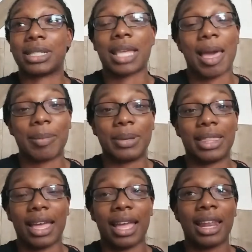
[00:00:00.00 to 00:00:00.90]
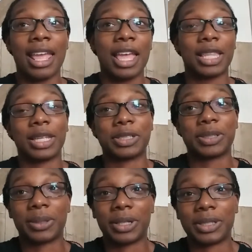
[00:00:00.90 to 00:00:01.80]
I'm just happy that
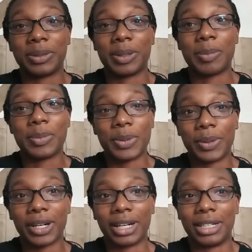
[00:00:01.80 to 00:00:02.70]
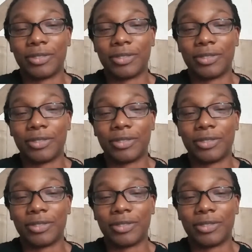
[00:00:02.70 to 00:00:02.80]
they're showing her do it more.